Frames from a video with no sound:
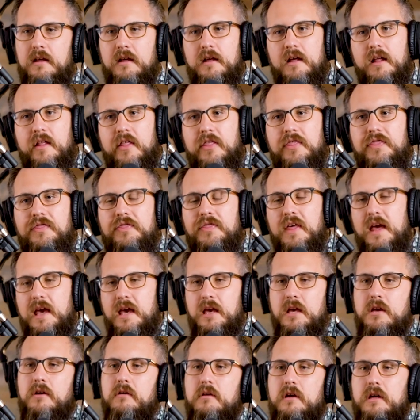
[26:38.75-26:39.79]
thing
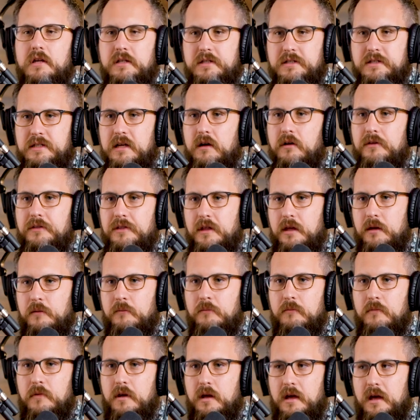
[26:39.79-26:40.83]
you're going to sell
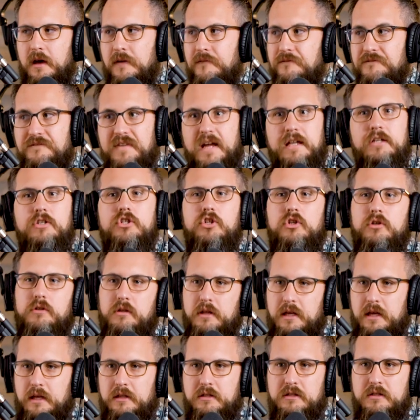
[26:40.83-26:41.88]
them
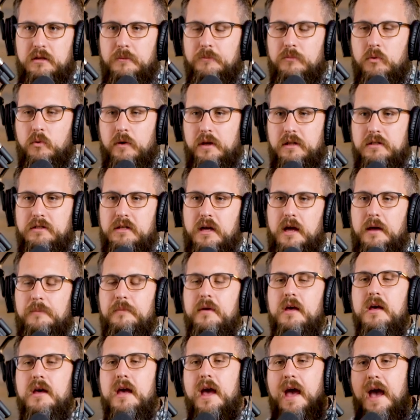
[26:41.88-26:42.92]
eventually at some point in time.
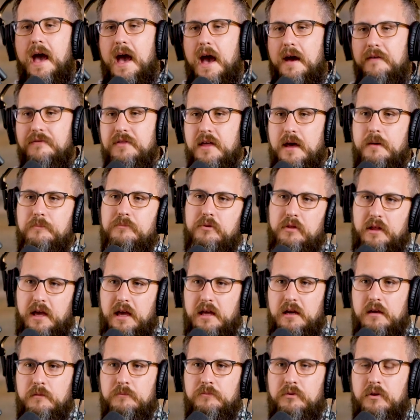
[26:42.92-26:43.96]
Have that plan
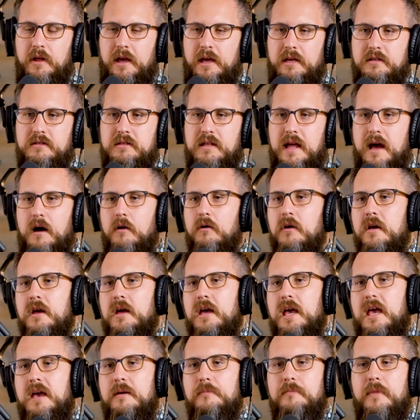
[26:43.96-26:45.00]
in place. Now,
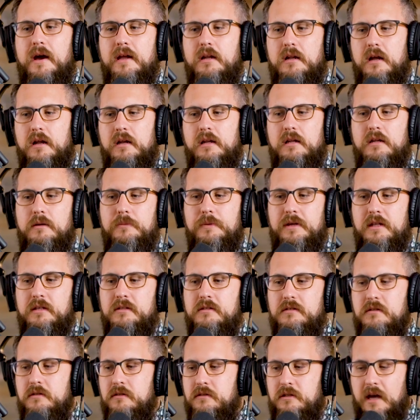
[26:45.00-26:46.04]
it might not need to be
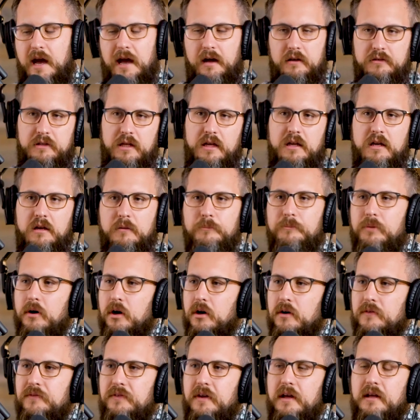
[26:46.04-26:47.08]
dialed in and
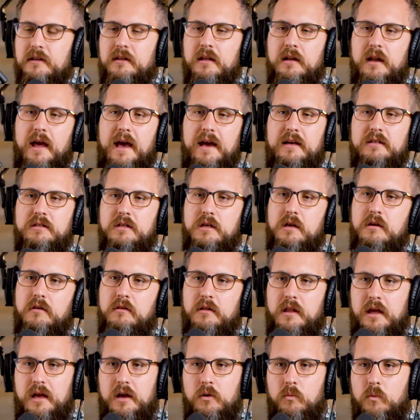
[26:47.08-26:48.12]
perfect and executed
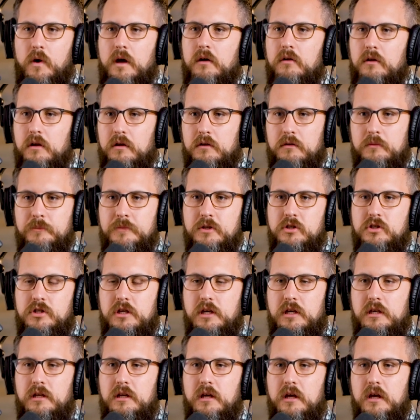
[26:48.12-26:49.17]
like a well oiled
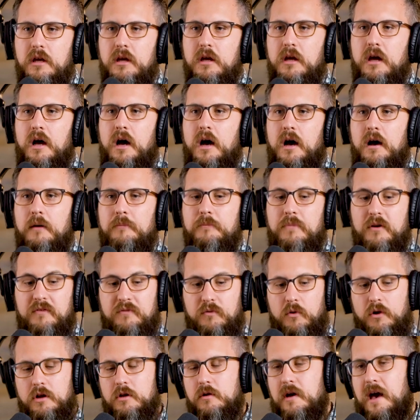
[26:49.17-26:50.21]
machine, uh,
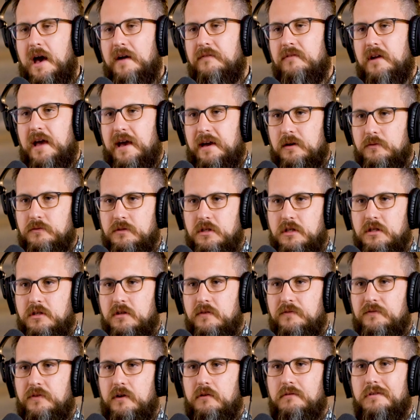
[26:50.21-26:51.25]
before you have an acquisition
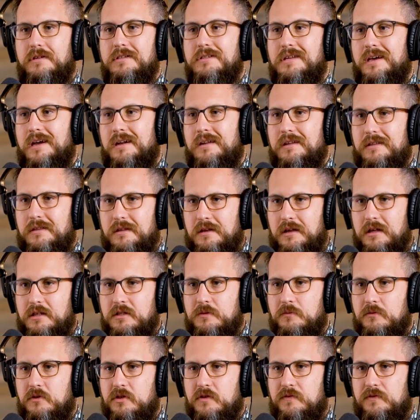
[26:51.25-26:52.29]
funnel because you got to get the
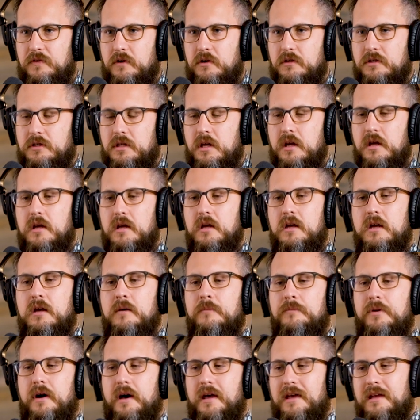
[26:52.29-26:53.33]
customers first
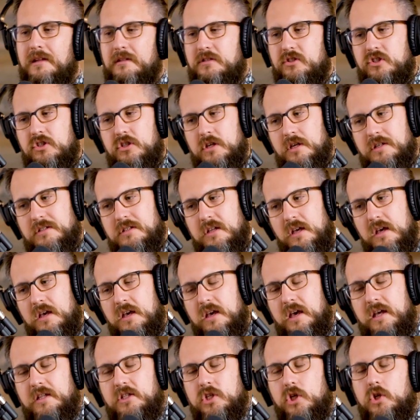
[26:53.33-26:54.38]
but it's just
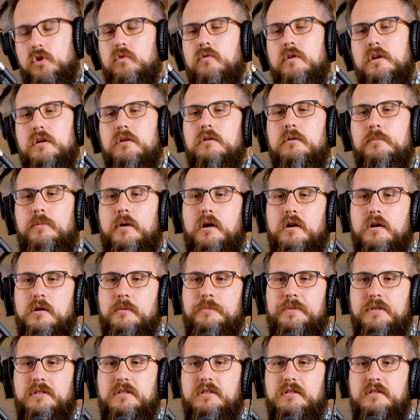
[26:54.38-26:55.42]
it's a critical part of your
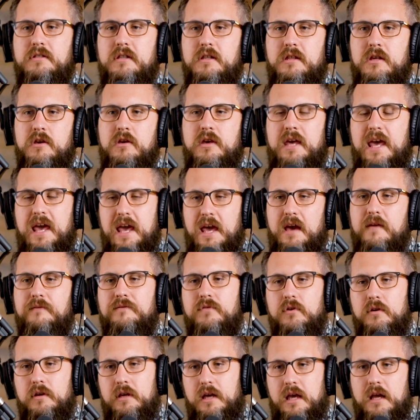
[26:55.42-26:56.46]
business that you can't
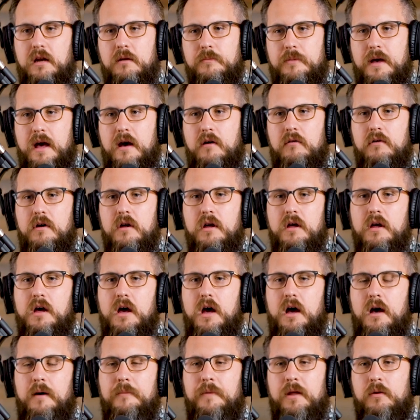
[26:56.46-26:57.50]
forget about
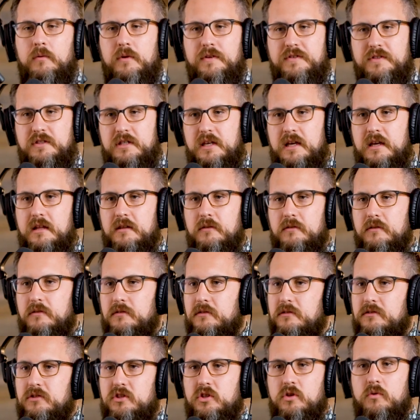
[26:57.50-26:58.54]
um, and yeah. we see it
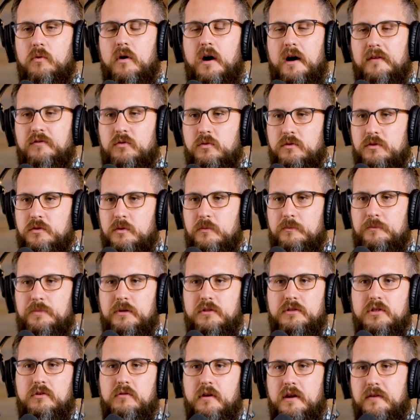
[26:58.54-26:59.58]
too often where someone
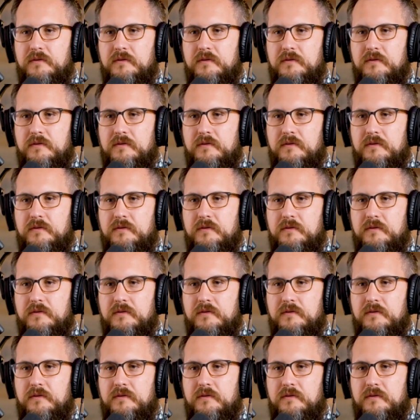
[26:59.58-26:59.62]
builds a great